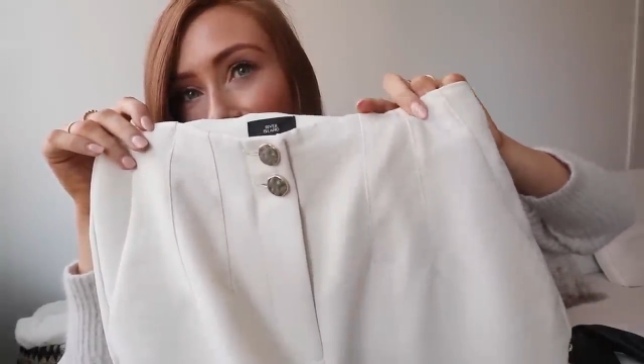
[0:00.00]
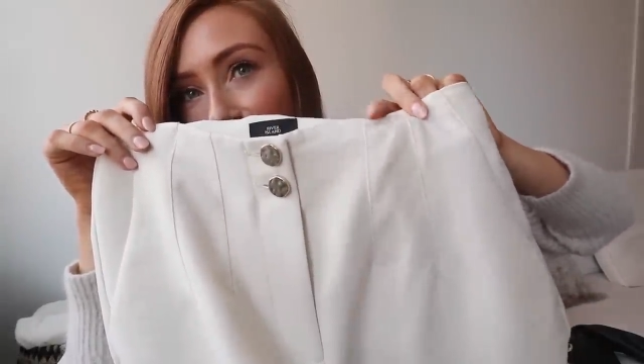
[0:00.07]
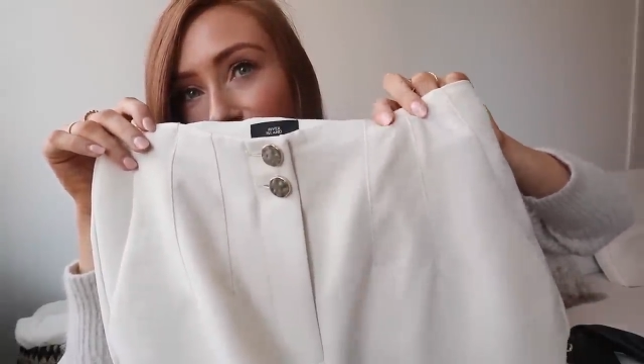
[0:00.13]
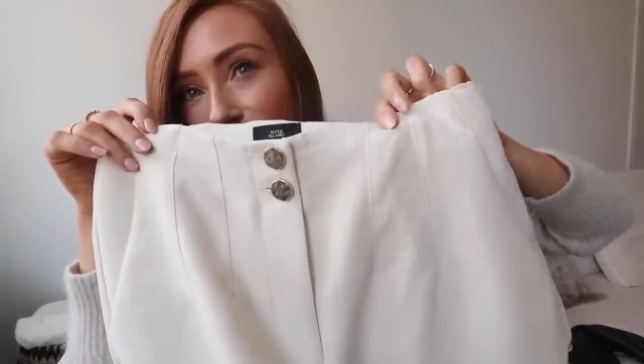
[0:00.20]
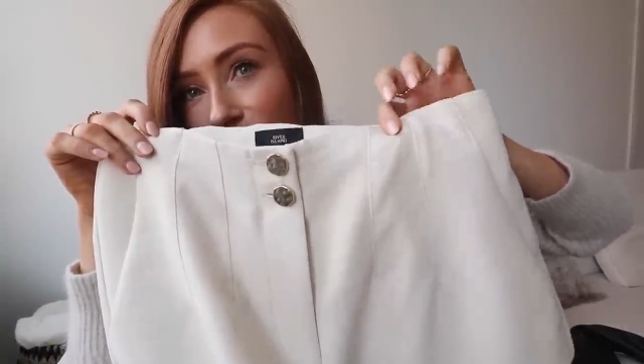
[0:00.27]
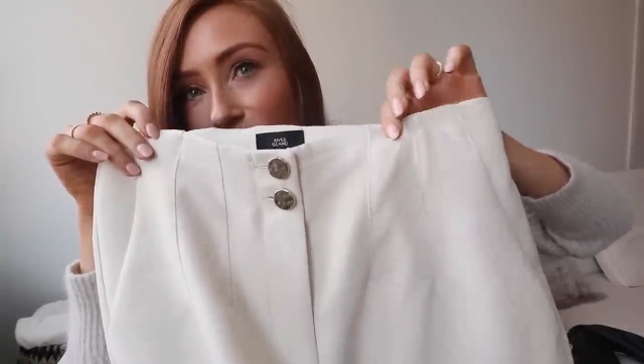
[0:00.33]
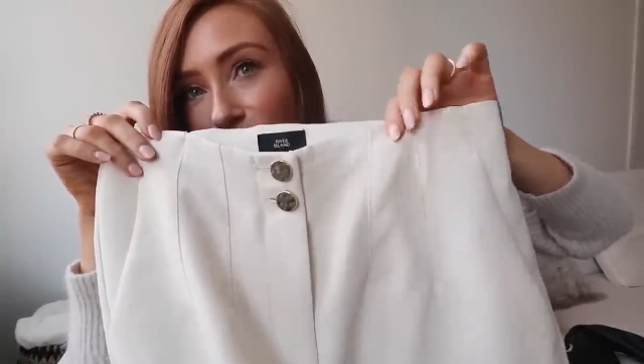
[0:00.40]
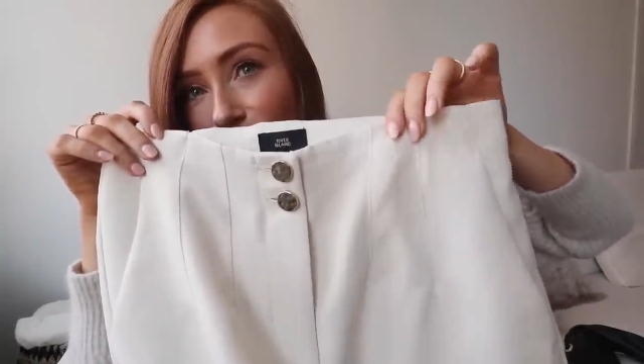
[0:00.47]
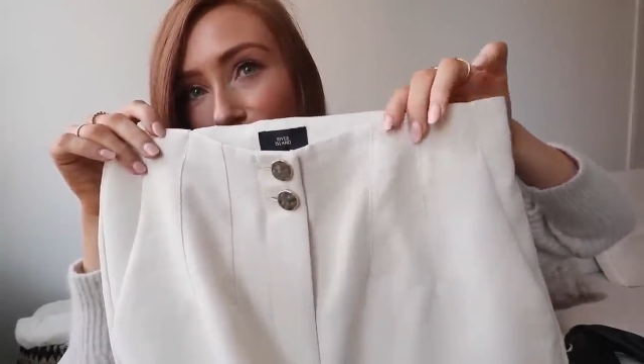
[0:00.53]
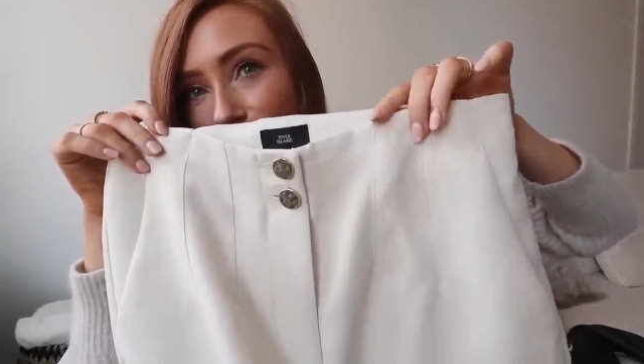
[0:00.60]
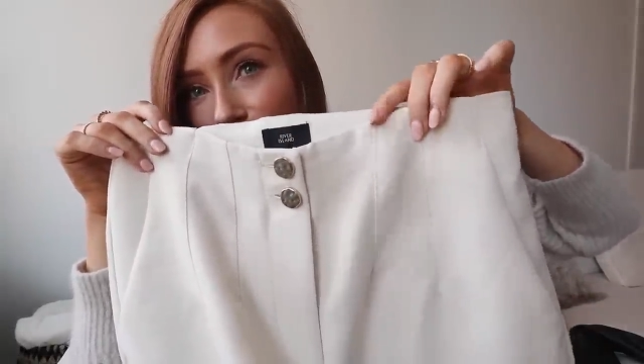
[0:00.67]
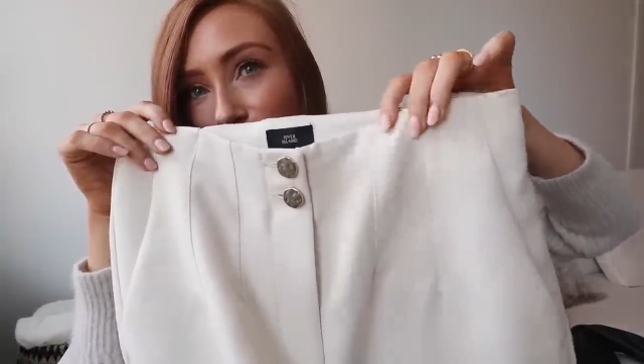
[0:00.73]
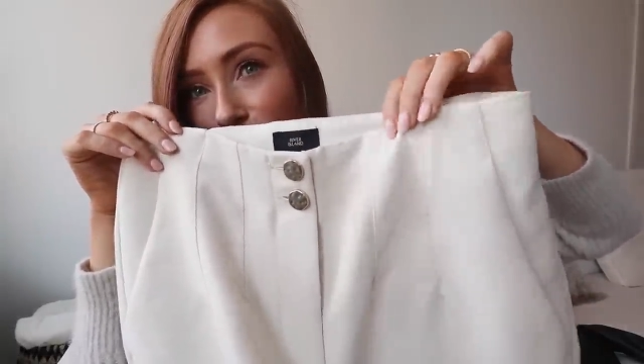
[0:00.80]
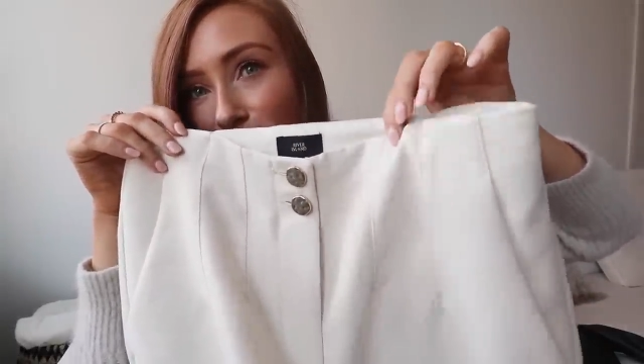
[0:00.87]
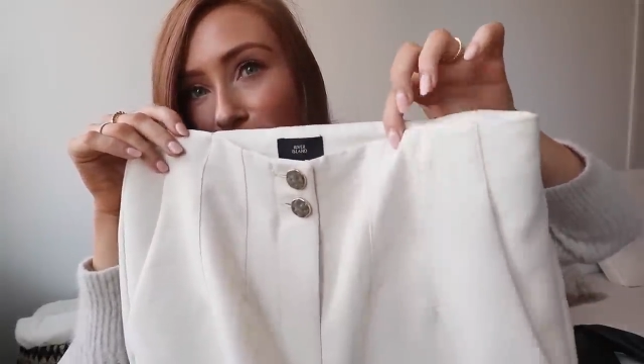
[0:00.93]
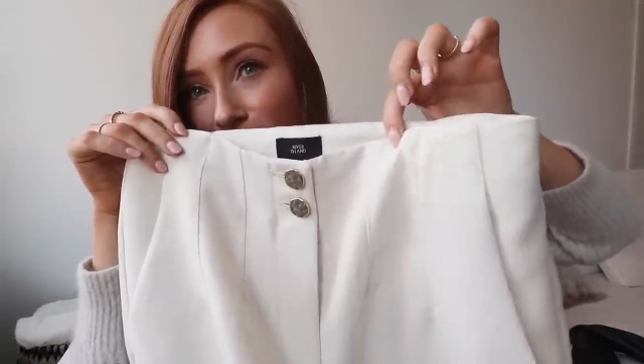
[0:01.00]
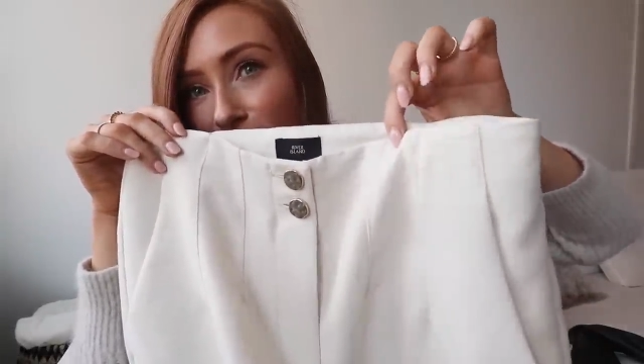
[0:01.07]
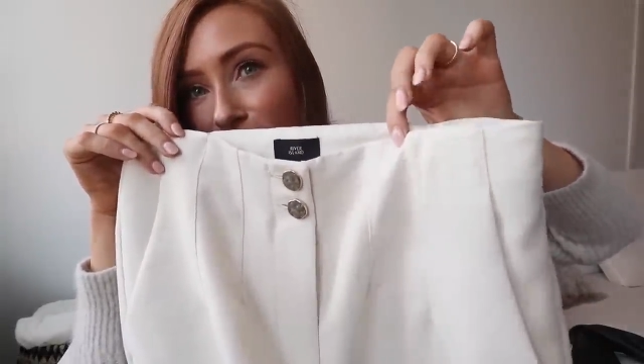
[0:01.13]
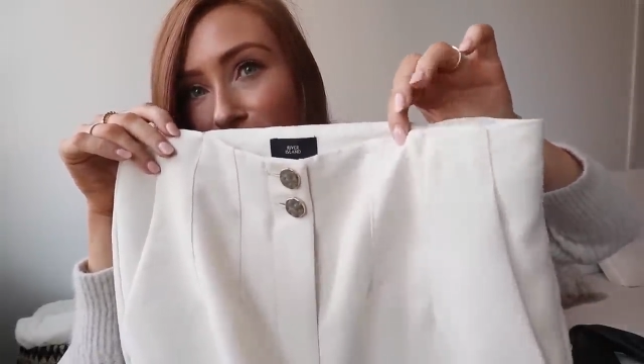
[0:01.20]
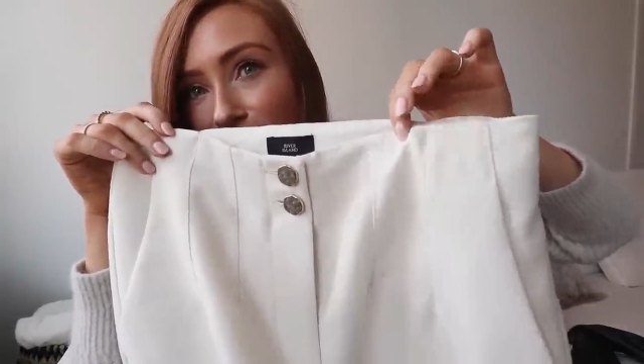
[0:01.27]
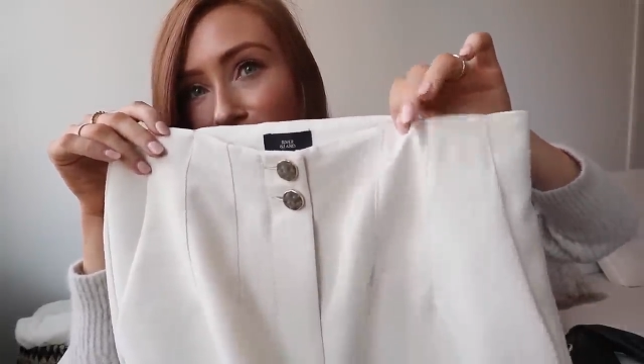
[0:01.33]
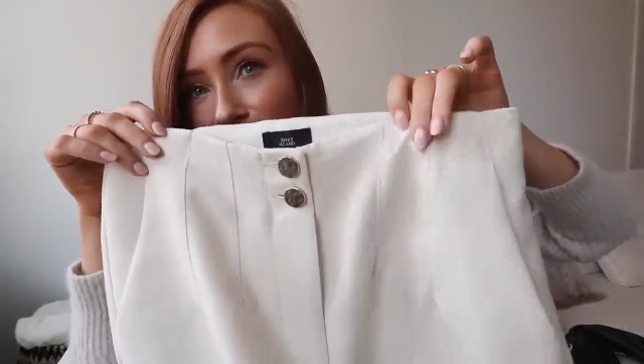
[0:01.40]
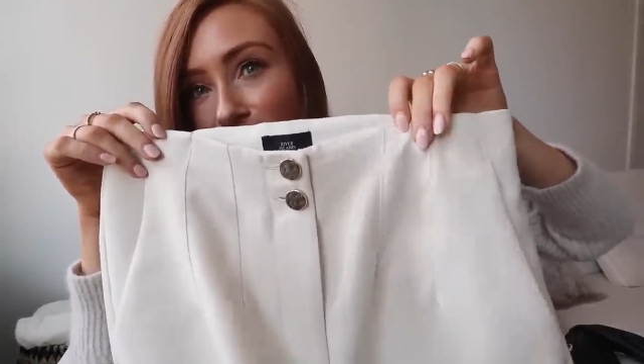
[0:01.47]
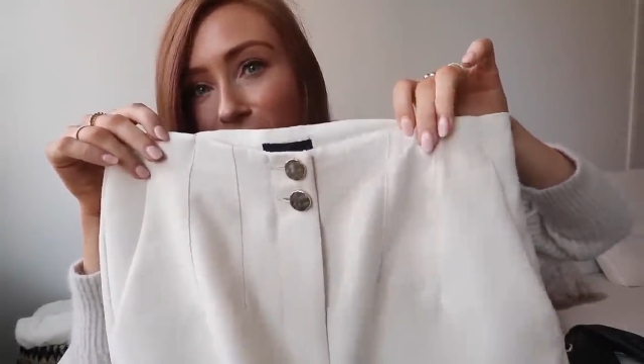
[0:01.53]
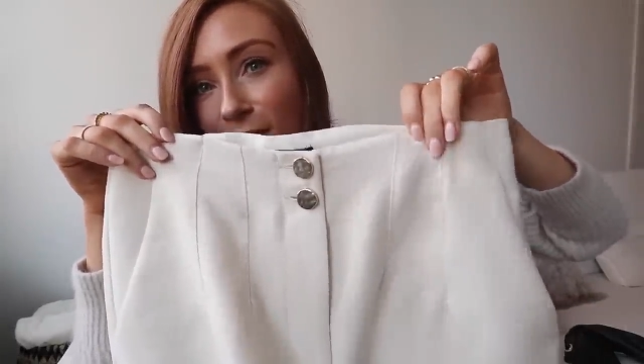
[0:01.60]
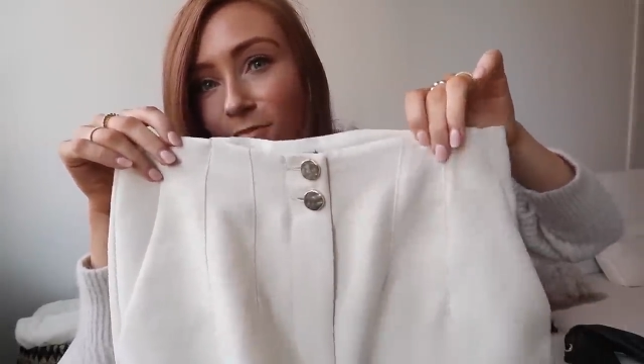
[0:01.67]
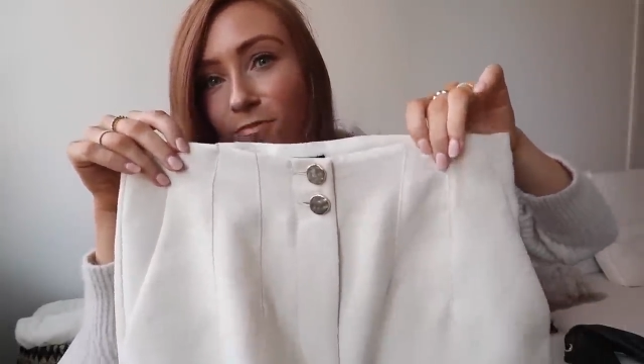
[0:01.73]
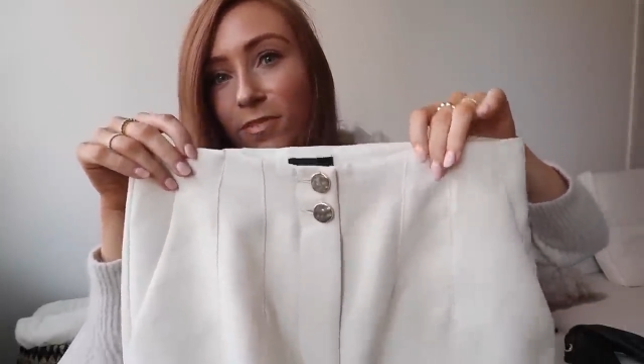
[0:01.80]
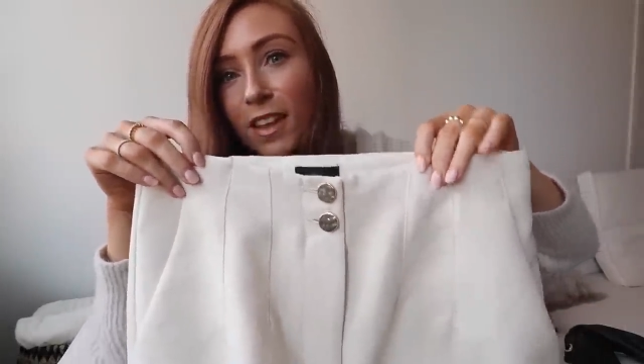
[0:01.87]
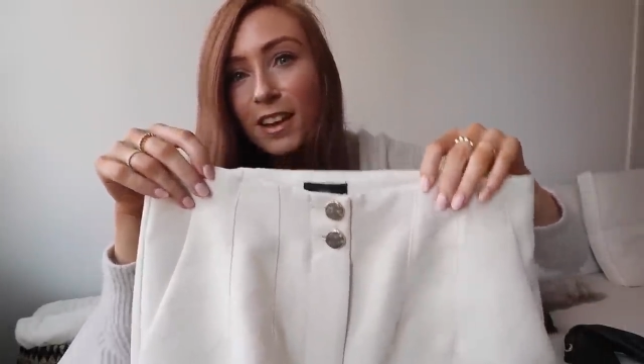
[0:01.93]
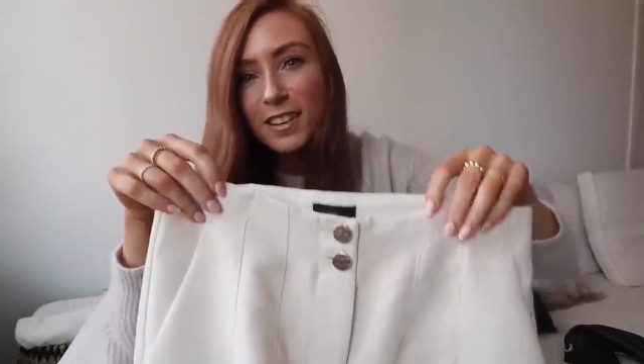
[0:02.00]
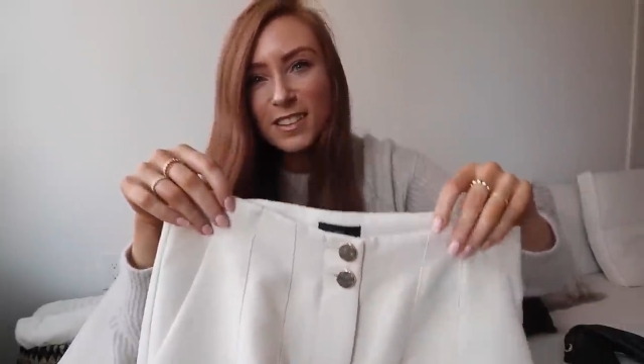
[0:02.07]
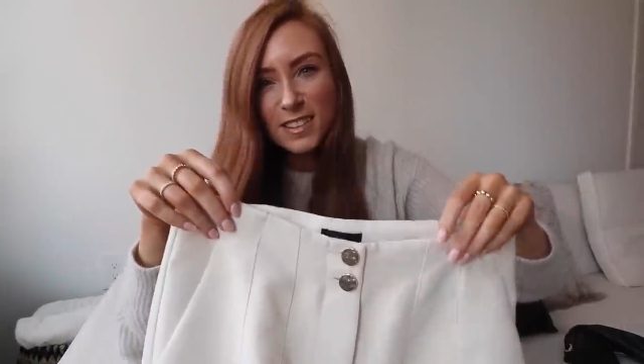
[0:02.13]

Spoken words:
It just looks very like